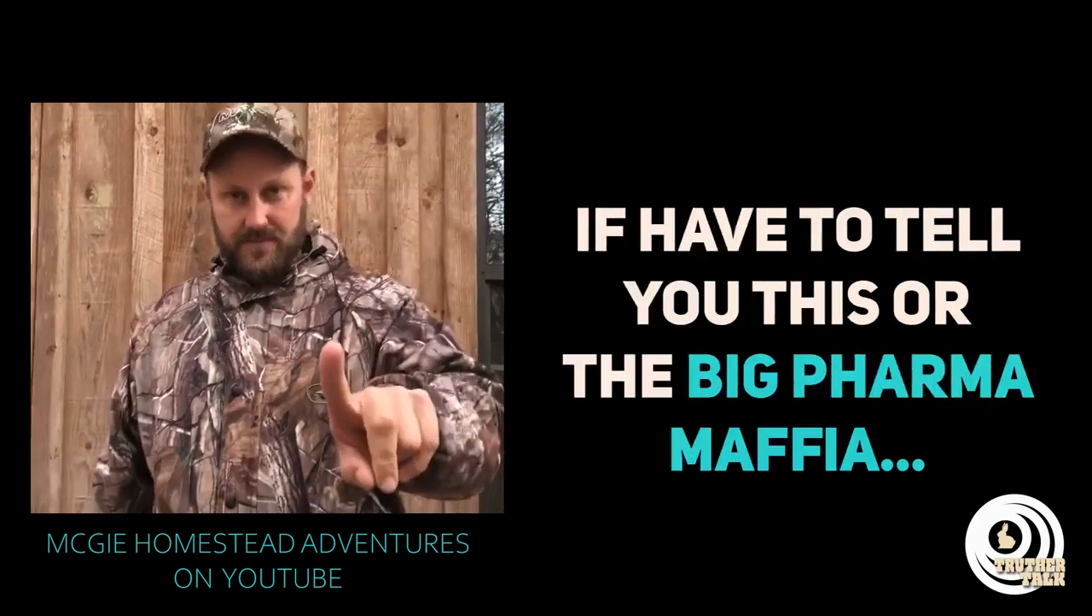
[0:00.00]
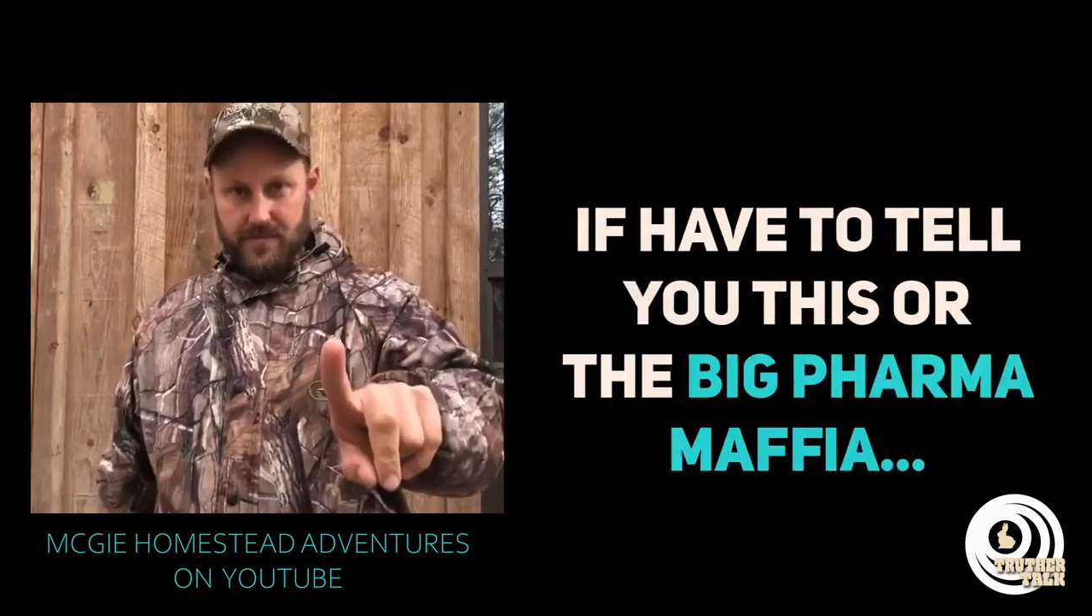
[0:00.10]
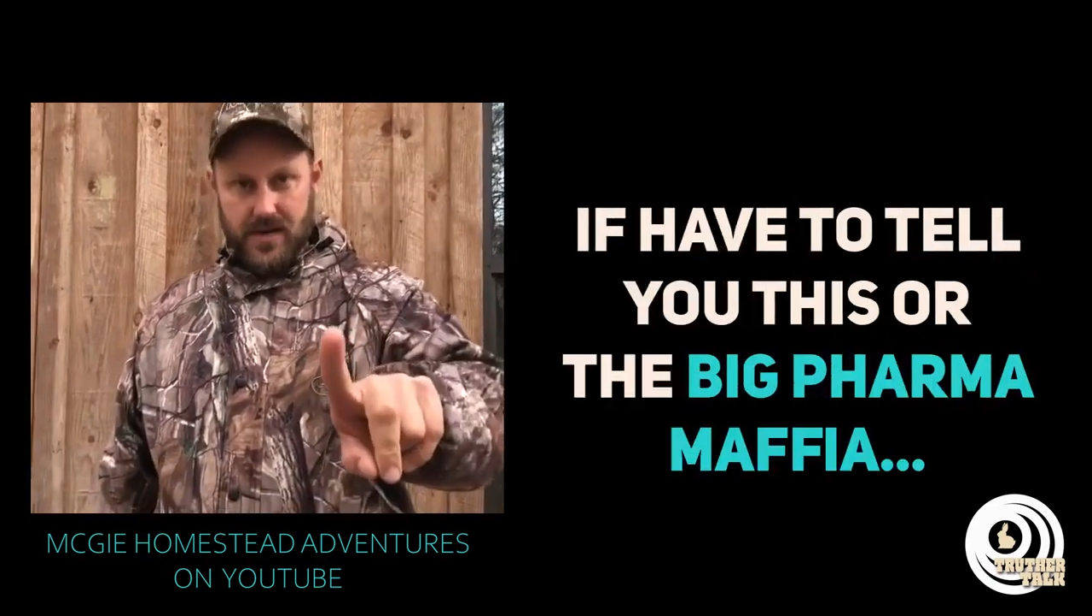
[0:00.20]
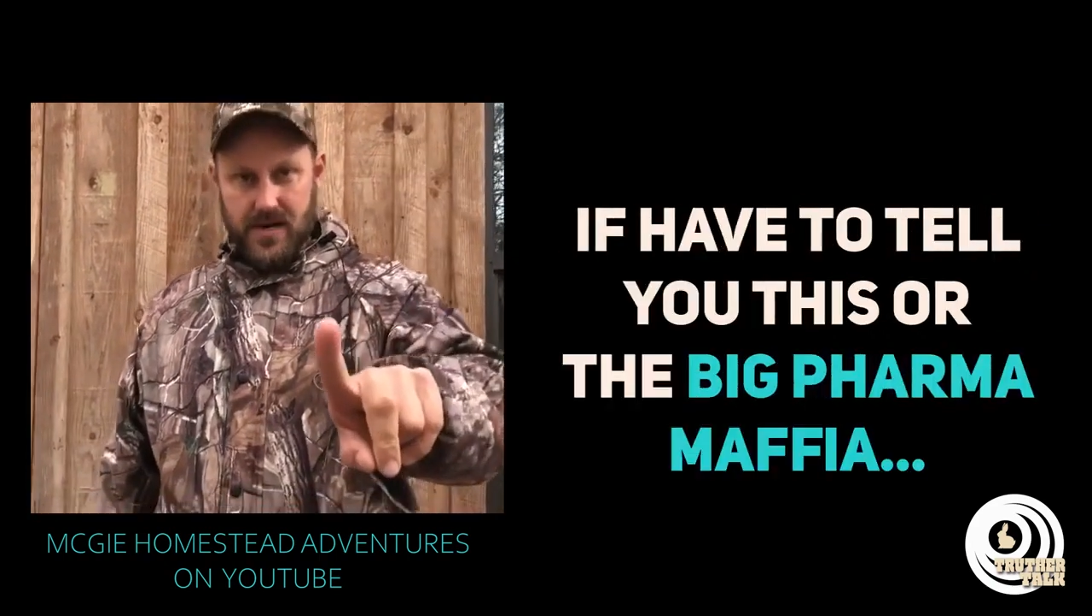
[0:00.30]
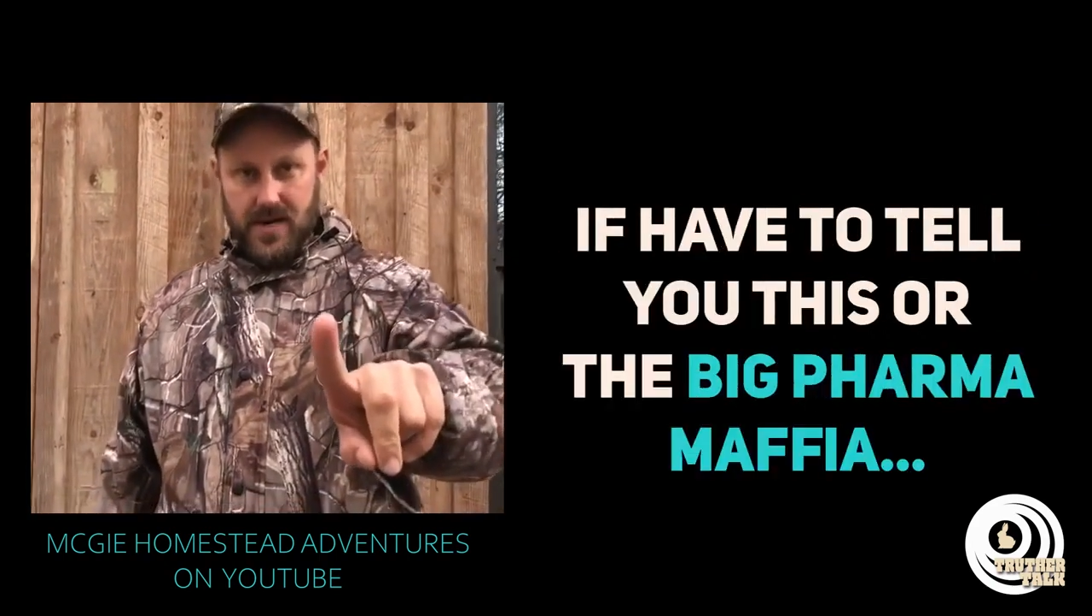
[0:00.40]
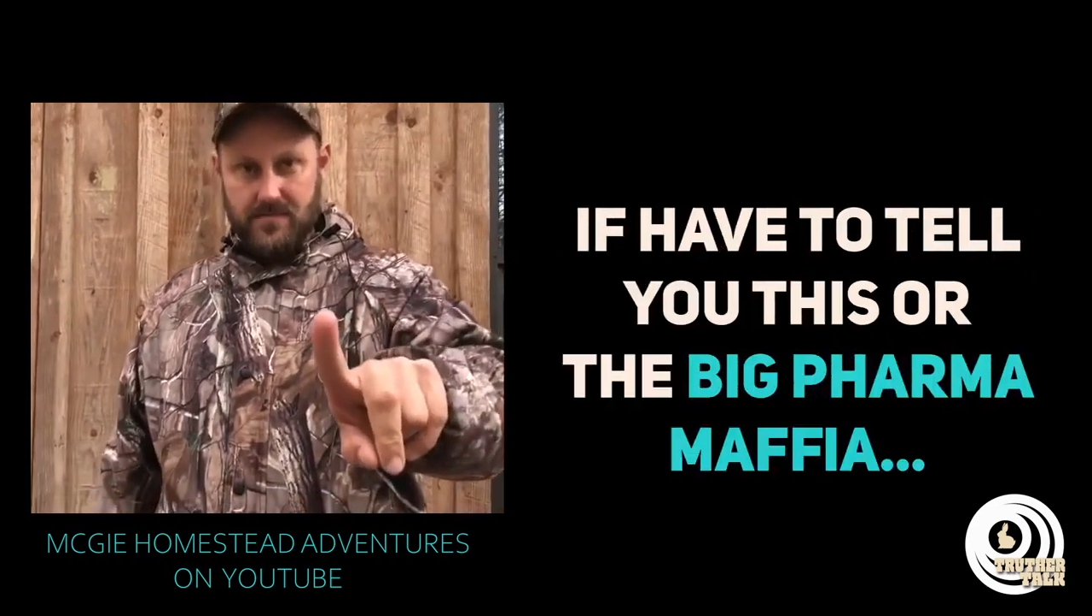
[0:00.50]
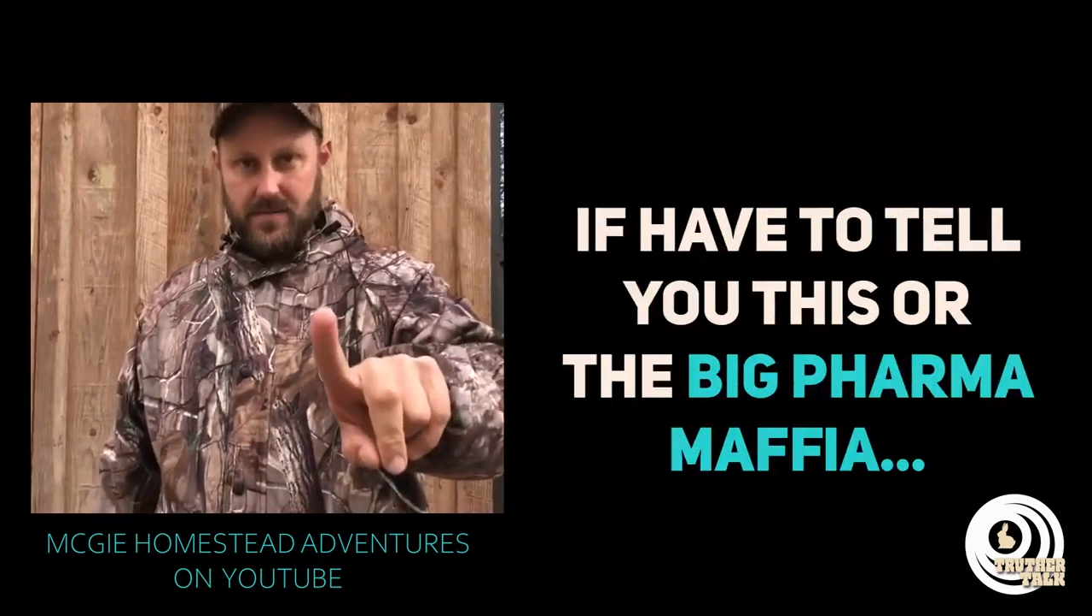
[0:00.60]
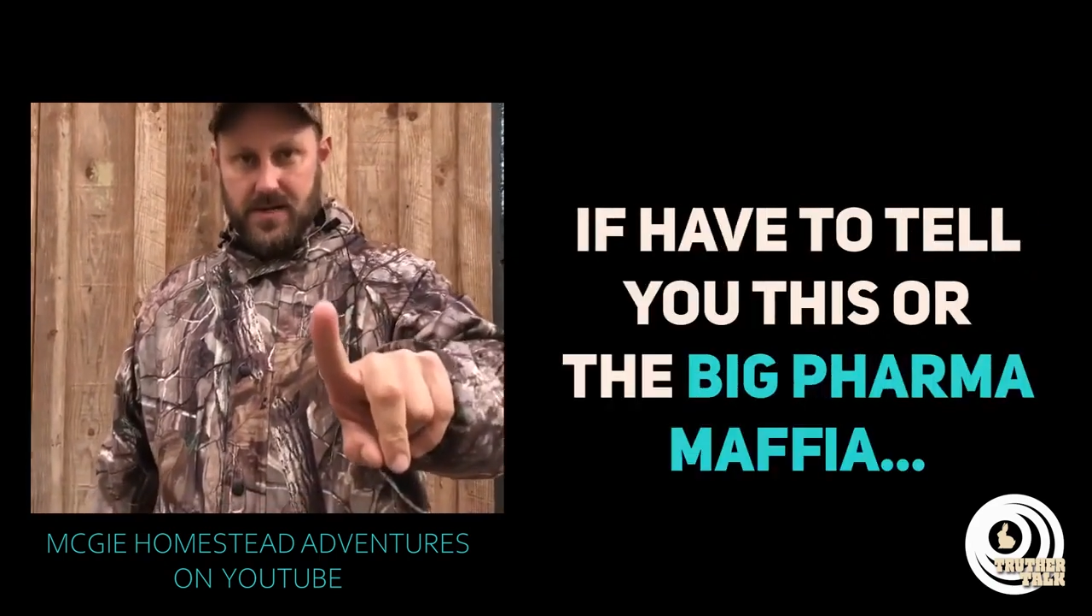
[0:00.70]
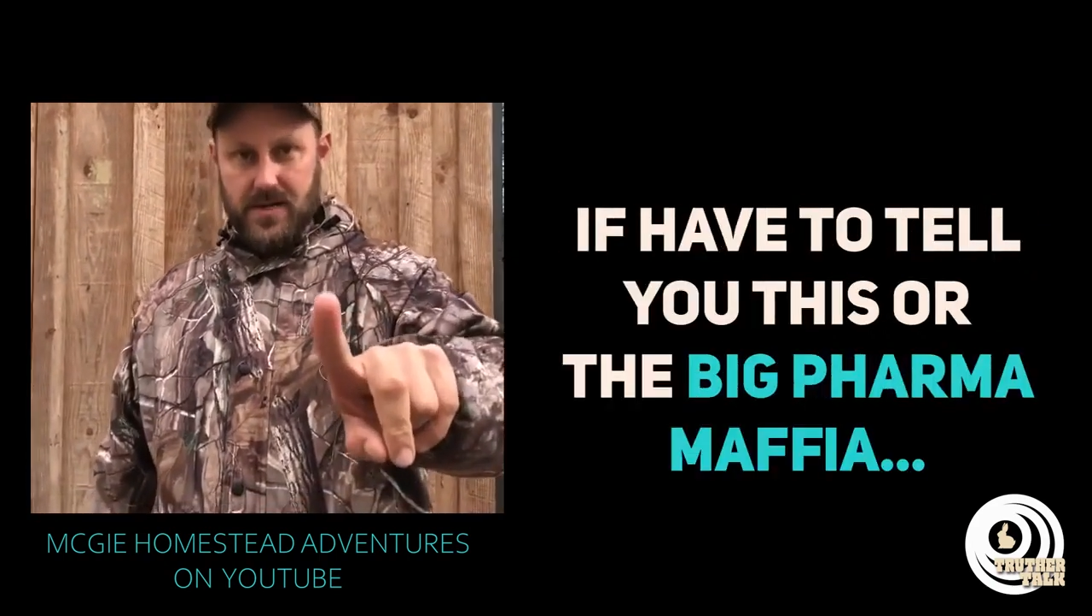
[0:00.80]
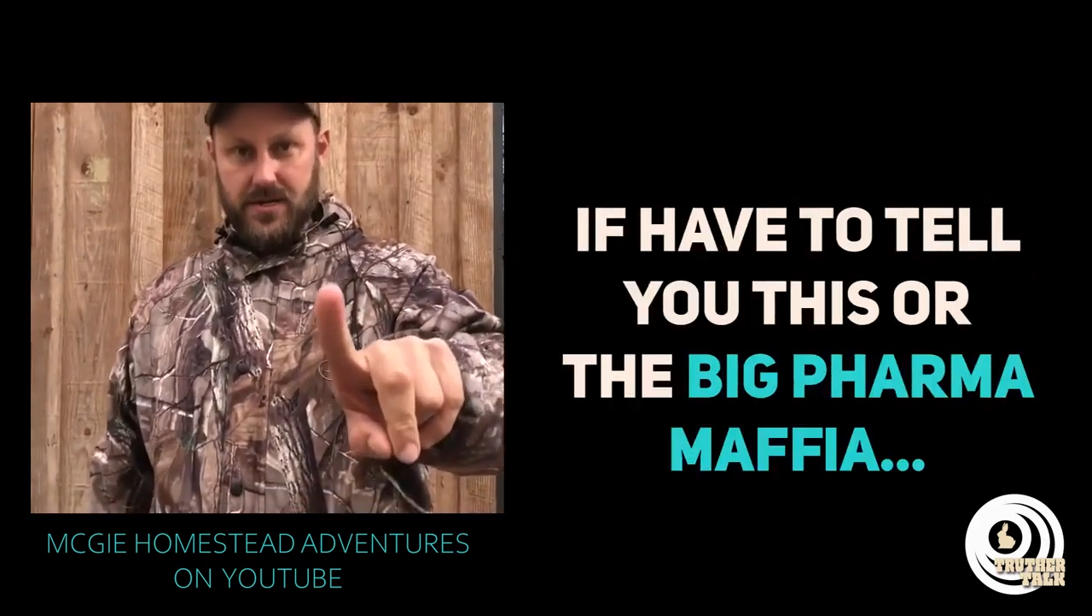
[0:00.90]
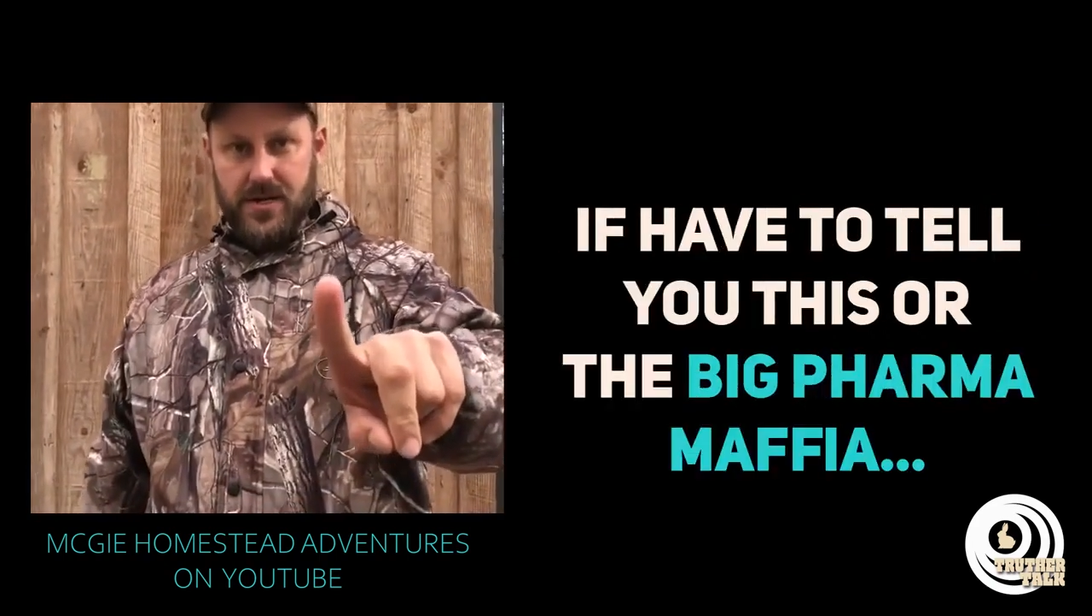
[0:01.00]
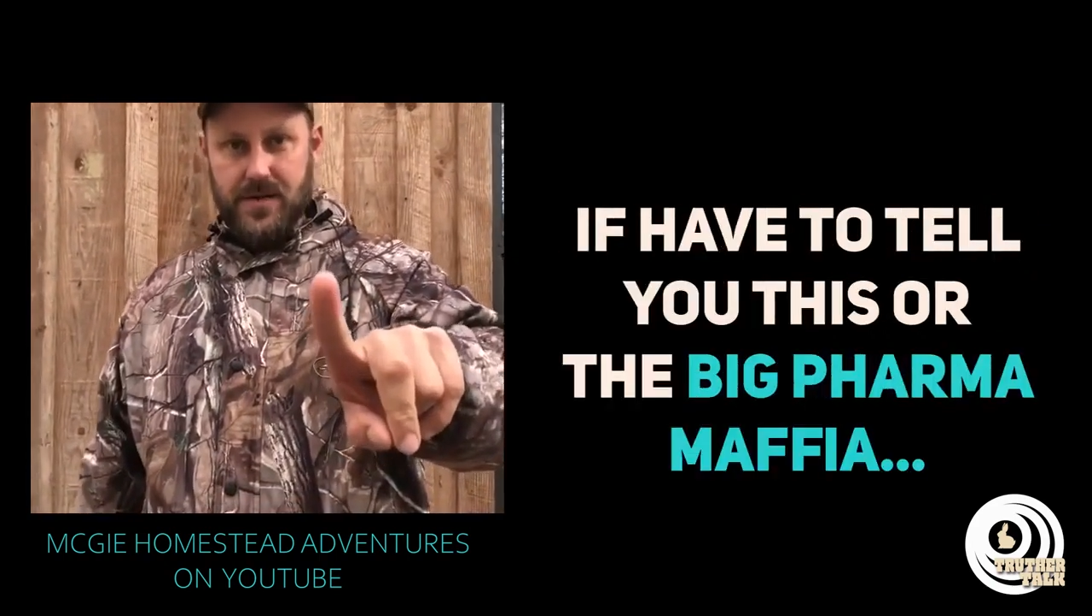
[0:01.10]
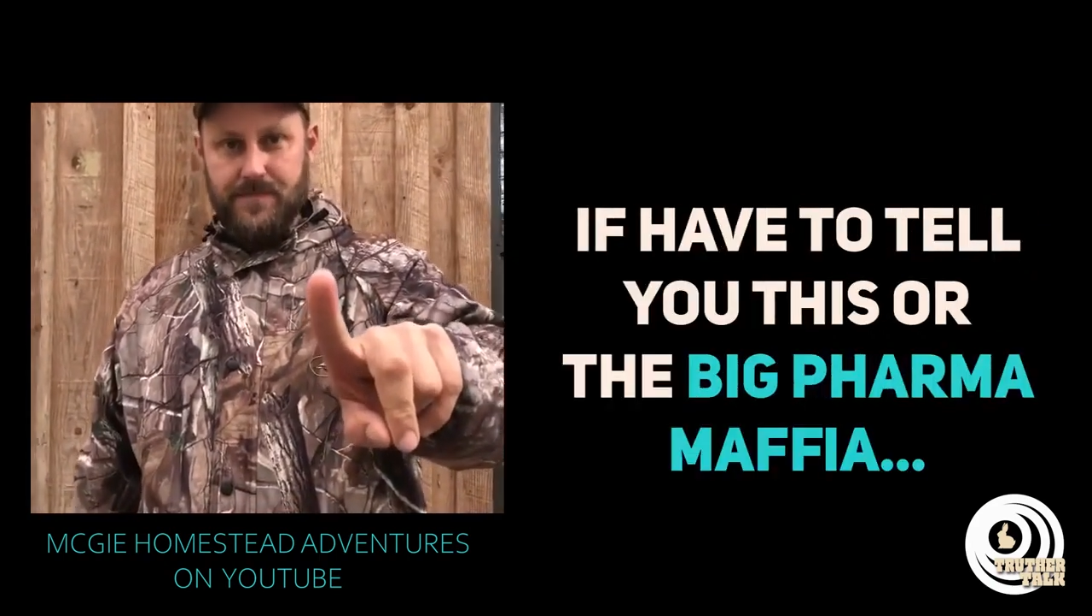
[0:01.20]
but not much.